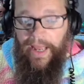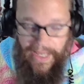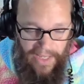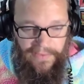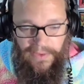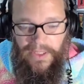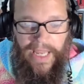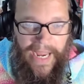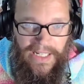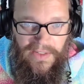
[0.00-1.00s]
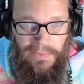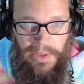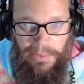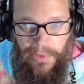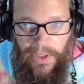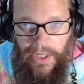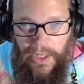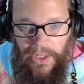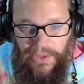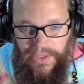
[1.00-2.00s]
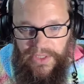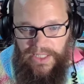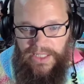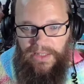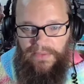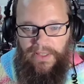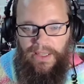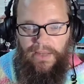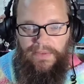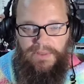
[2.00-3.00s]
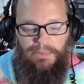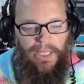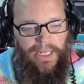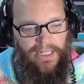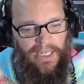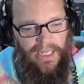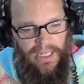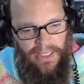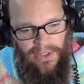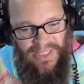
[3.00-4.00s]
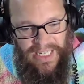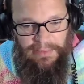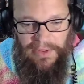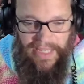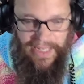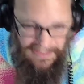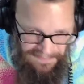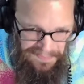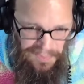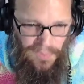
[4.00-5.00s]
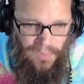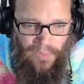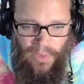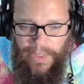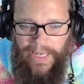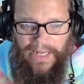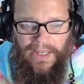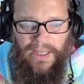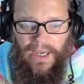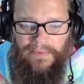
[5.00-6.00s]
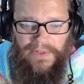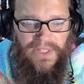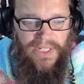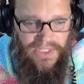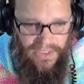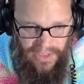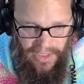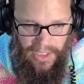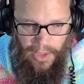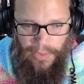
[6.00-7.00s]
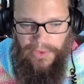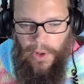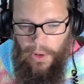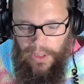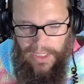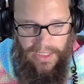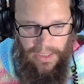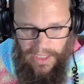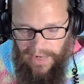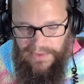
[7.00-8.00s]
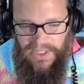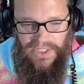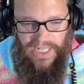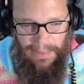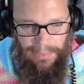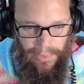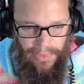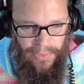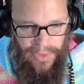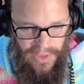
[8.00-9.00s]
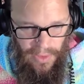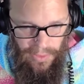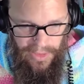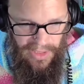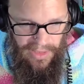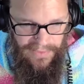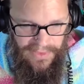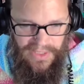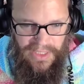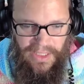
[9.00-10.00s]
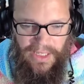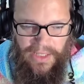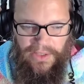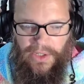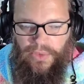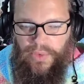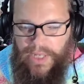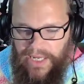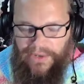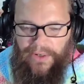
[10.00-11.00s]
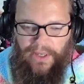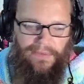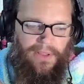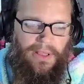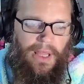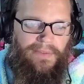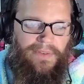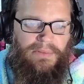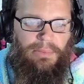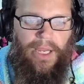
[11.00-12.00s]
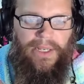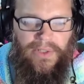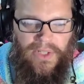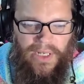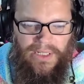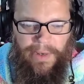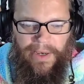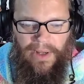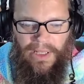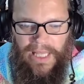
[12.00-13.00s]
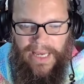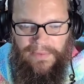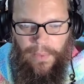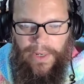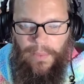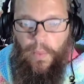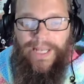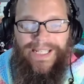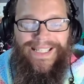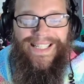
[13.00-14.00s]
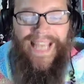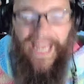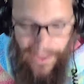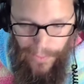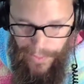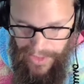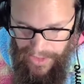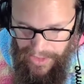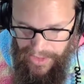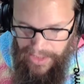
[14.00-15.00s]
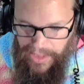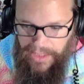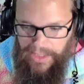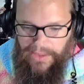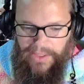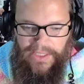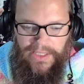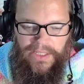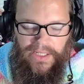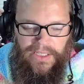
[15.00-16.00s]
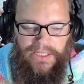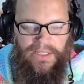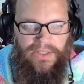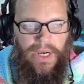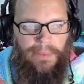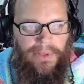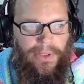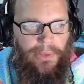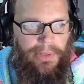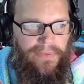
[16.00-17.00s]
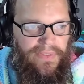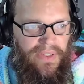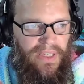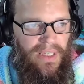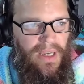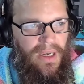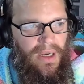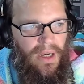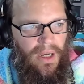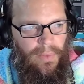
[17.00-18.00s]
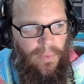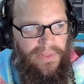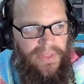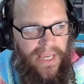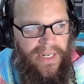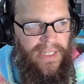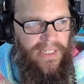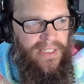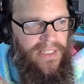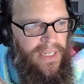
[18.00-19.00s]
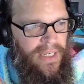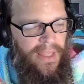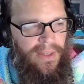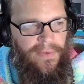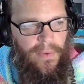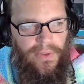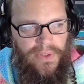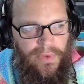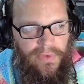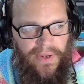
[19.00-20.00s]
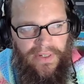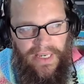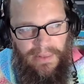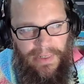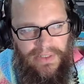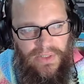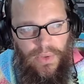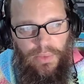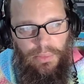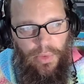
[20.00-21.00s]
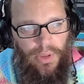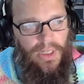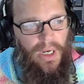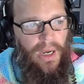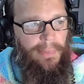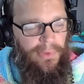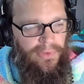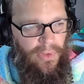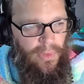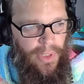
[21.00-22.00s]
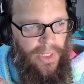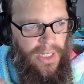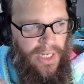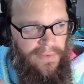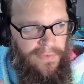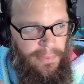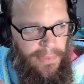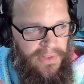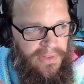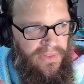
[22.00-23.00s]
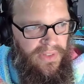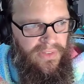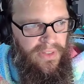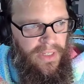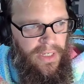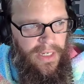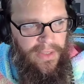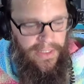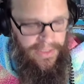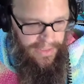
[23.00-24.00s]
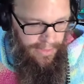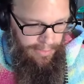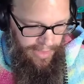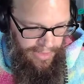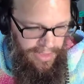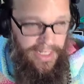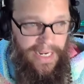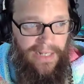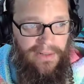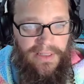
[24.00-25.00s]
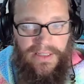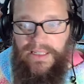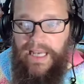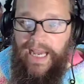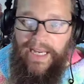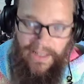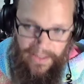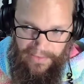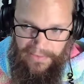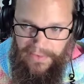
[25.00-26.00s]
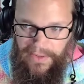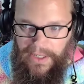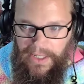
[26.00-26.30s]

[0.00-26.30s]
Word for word: heavily active people on this season of Love is Blind. And then on top of that, we had a conversation with uh, a conversation happened with Chris Coelen, obviously the creator of Love Is Blind, who talked about a lot of what went down in this season and dropped a little bit of tea on what that is. And then, of course, we found out about two more couples who were cut from this season that didn't make the cut outside of